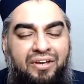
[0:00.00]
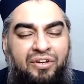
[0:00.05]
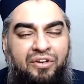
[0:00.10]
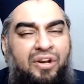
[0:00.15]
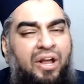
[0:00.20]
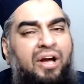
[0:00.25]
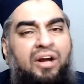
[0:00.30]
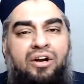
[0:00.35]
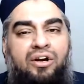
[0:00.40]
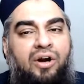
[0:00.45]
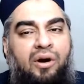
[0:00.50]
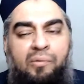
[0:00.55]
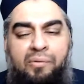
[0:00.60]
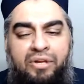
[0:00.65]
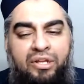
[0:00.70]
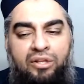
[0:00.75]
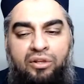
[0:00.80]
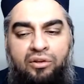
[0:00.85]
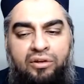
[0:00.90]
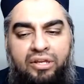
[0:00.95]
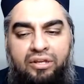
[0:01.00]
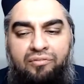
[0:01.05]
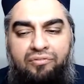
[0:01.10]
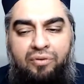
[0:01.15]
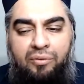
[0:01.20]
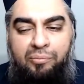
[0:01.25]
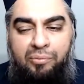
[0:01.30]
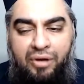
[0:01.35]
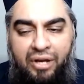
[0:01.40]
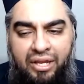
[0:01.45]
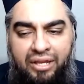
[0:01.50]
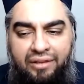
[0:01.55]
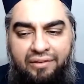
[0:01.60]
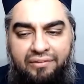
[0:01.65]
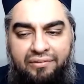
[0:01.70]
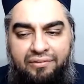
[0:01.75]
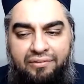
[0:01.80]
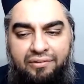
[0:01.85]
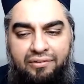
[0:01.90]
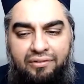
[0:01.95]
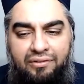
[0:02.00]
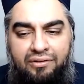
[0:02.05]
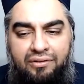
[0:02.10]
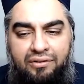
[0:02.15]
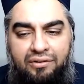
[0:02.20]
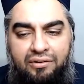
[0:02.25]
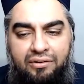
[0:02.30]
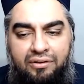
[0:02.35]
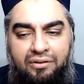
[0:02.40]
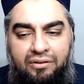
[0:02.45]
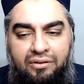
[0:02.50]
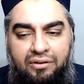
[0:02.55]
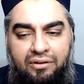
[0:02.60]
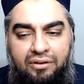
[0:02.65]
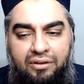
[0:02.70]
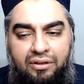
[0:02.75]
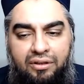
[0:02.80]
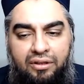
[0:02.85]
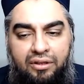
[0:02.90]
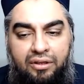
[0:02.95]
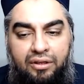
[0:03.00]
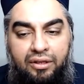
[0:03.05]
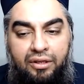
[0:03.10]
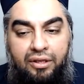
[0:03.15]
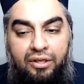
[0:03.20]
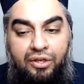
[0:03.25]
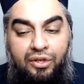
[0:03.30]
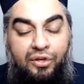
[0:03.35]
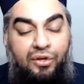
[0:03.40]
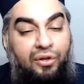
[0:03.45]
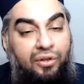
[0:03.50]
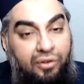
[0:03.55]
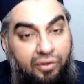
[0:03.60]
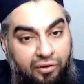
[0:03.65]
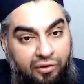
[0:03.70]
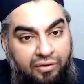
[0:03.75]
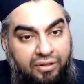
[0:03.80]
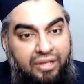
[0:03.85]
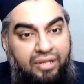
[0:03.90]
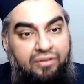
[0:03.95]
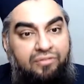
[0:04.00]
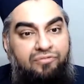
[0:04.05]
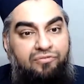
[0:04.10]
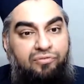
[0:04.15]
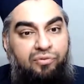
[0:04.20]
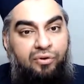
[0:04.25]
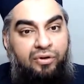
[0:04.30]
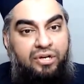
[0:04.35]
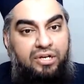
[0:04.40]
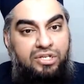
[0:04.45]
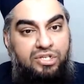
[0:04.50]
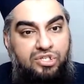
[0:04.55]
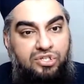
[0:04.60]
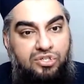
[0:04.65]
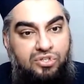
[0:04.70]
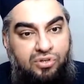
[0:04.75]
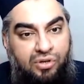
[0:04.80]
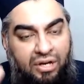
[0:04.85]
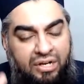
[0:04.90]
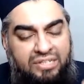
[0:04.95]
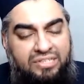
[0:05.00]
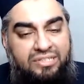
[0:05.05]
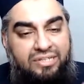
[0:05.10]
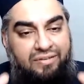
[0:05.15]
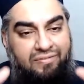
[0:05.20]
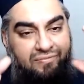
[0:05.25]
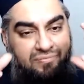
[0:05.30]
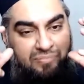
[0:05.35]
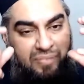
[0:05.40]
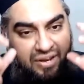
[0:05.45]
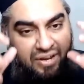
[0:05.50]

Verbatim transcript: You're not going looking for praise. You're looking for constructive,